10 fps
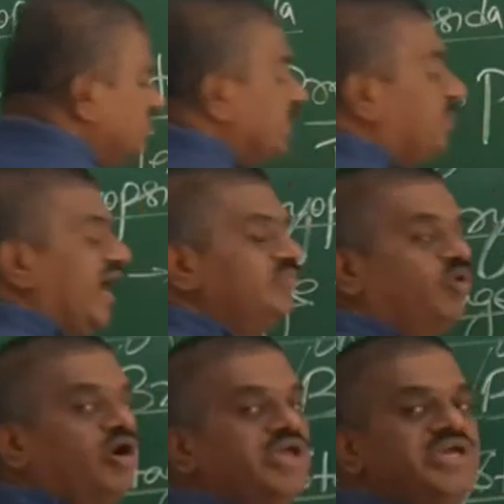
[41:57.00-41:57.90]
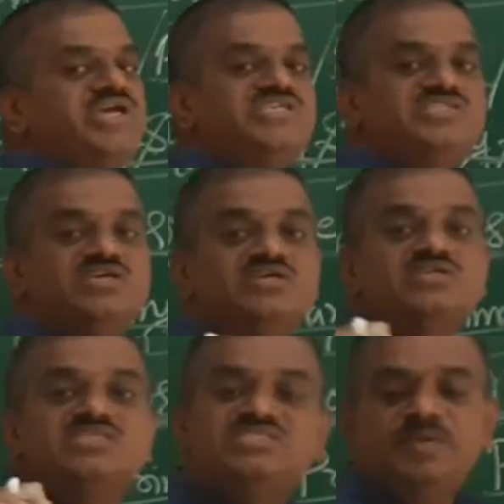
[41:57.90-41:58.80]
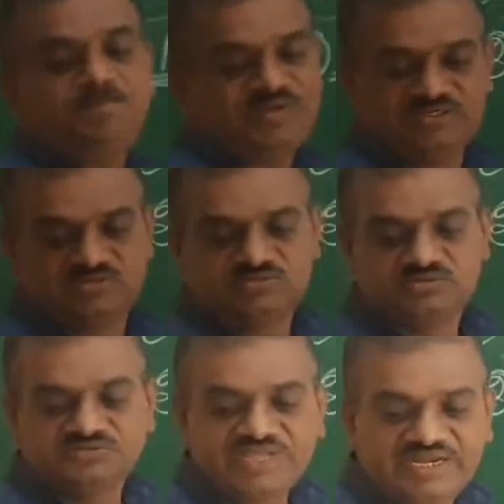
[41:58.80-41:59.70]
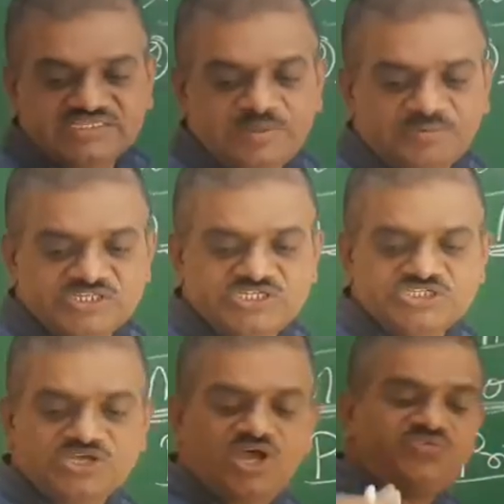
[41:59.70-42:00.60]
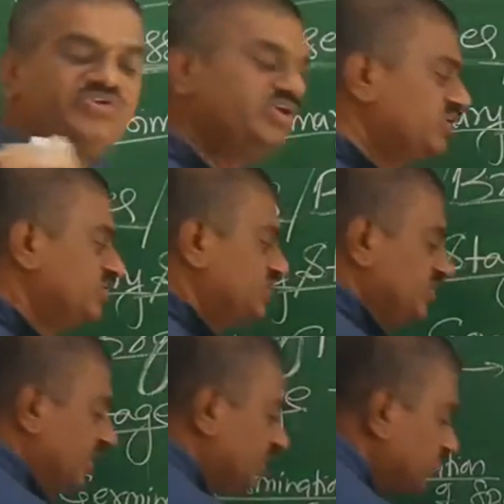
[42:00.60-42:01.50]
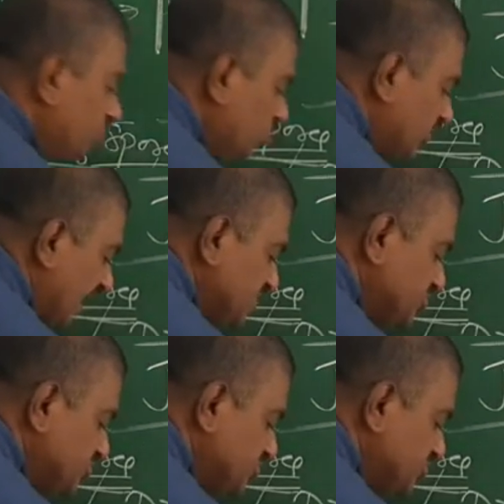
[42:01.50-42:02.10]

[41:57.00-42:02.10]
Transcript: the plant body is simple. There is a presence of root-like